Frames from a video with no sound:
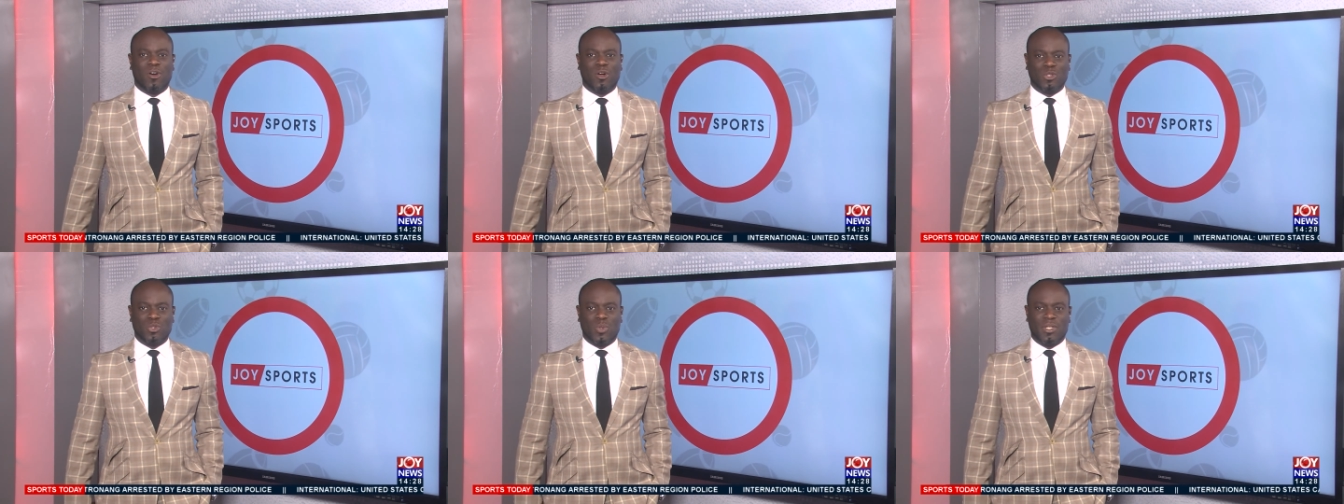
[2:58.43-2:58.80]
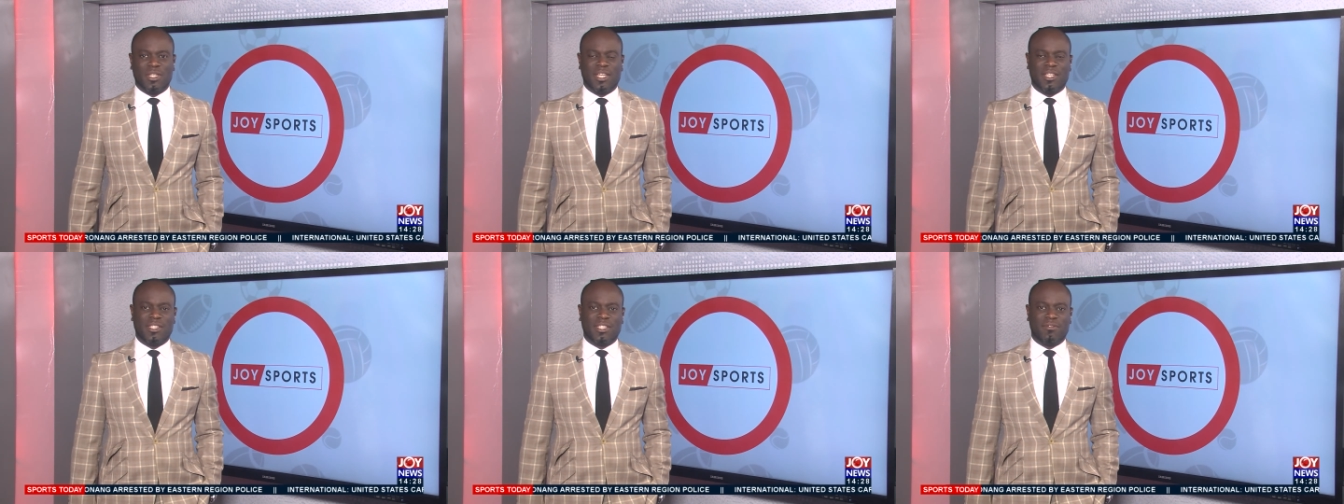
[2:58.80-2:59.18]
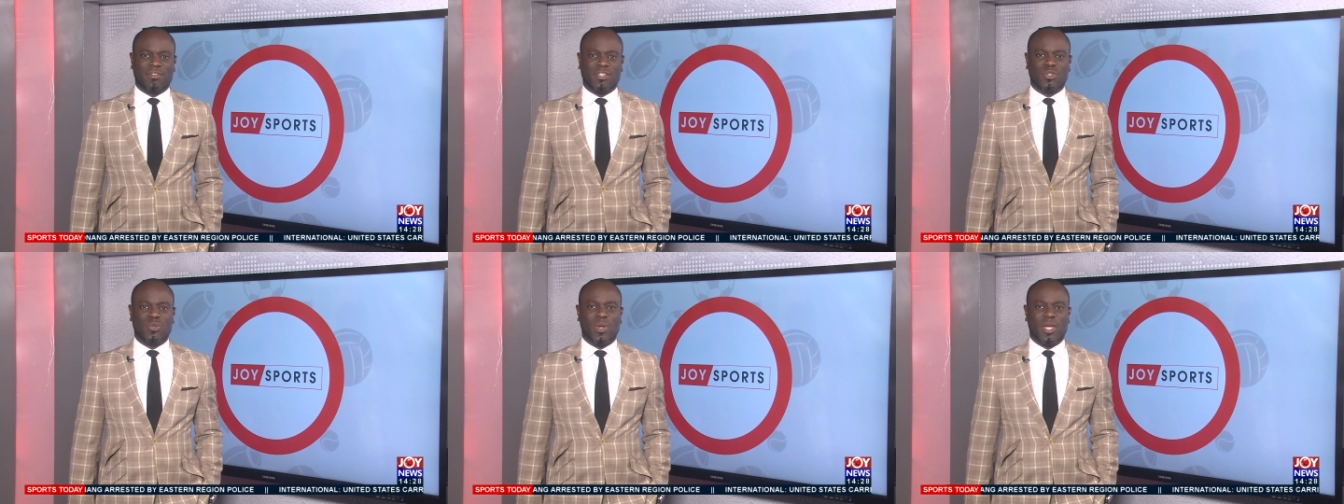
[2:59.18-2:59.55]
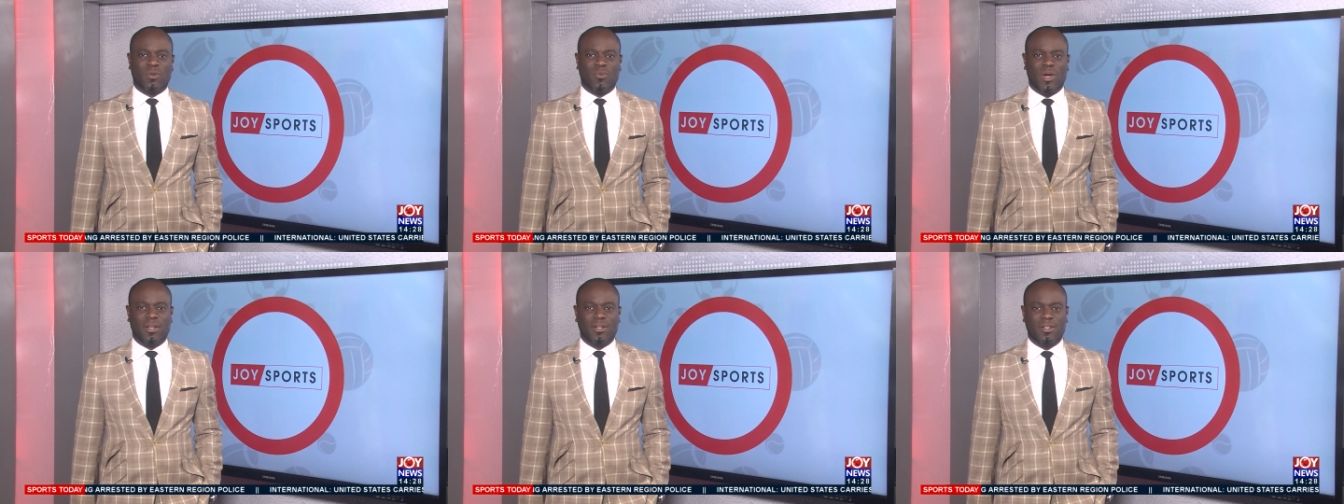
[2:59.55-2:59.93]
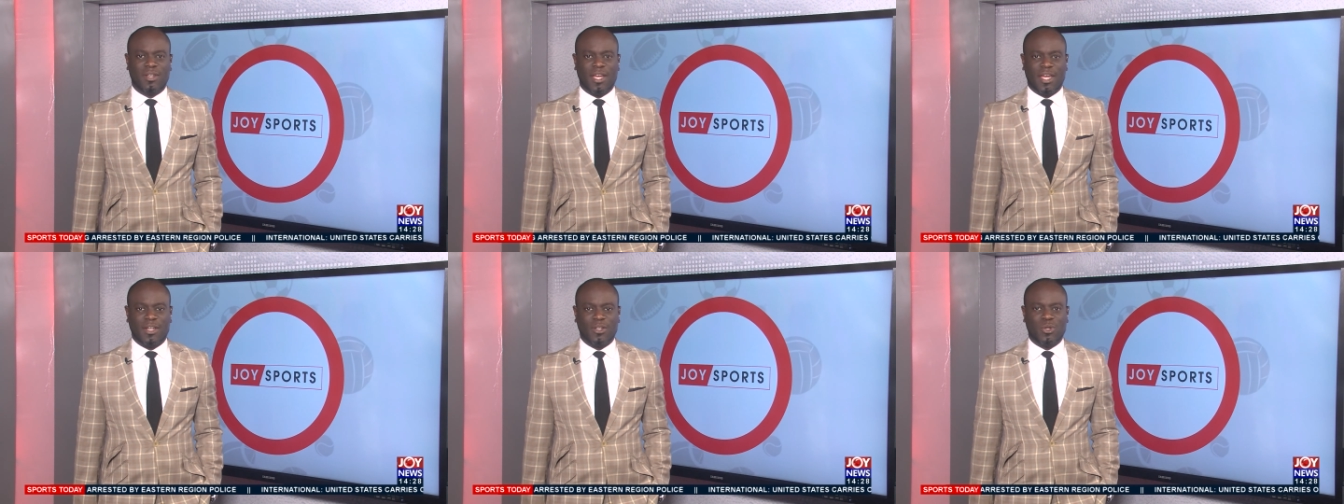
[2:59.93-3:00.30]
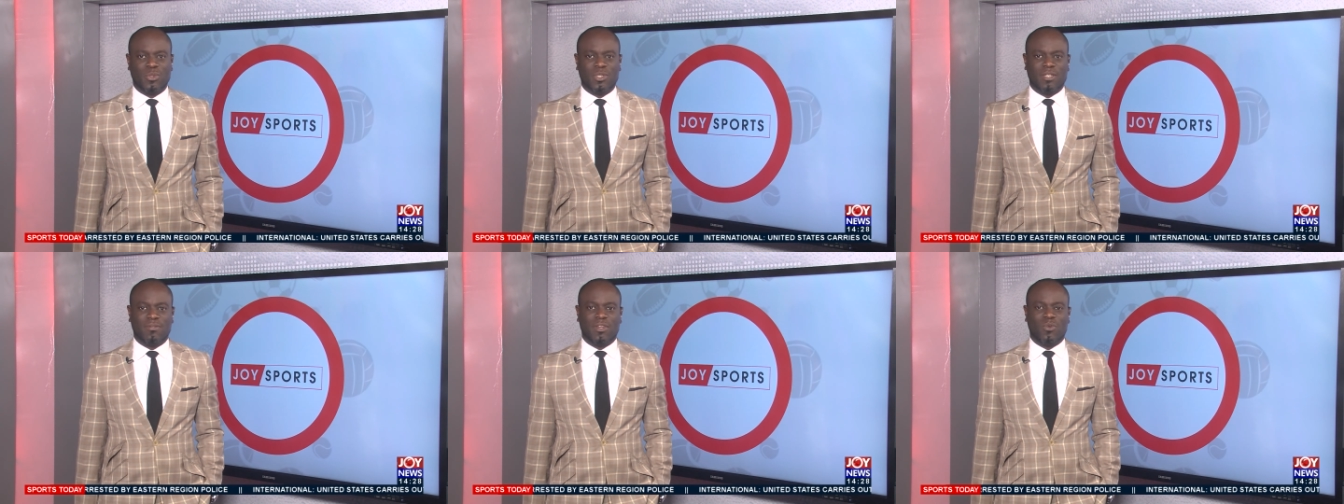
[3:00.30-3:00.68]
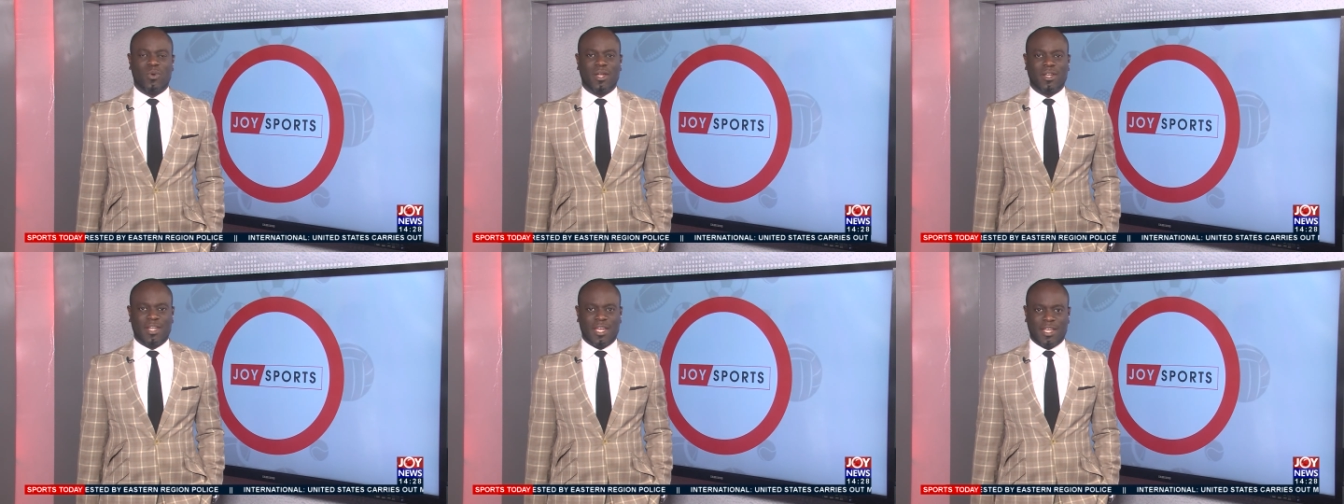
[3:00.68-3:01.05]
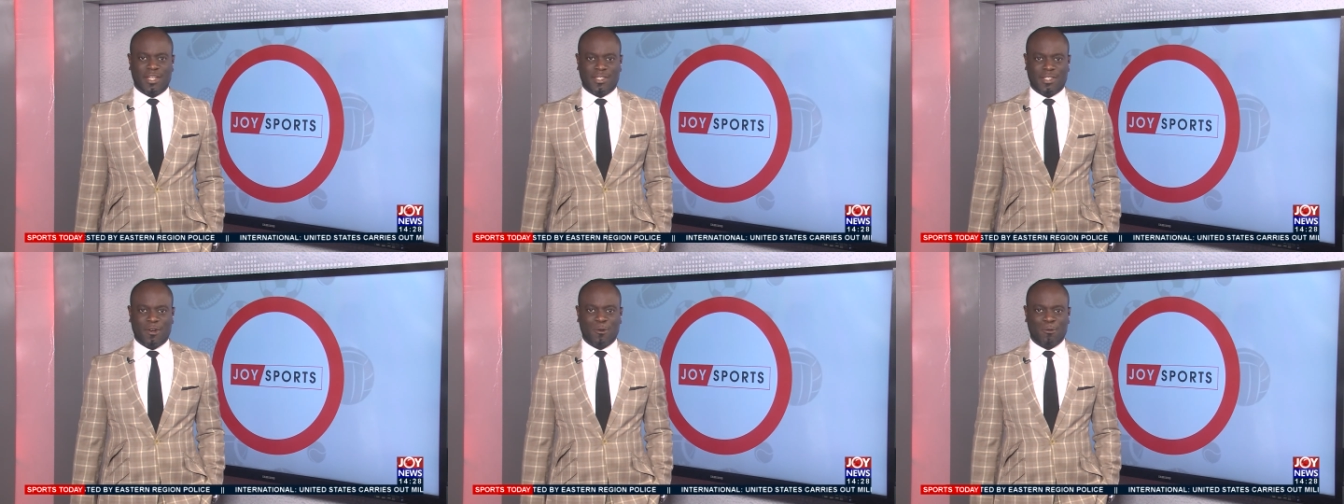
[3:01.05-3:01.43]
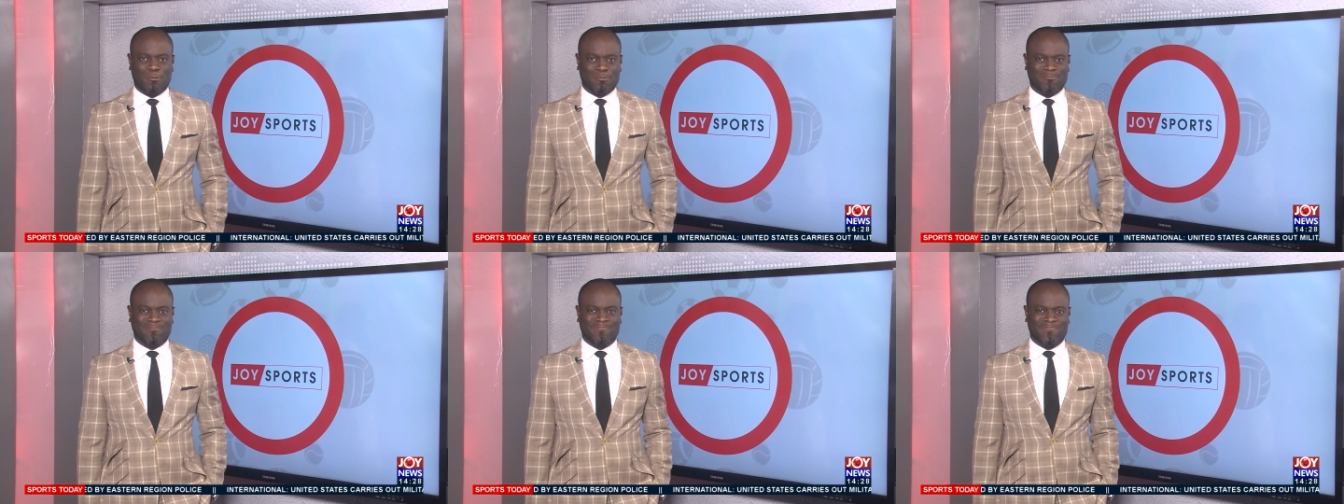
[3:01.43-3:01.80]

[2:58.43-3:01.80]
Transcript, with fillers: Also on DSTV 281 and GoTV 180.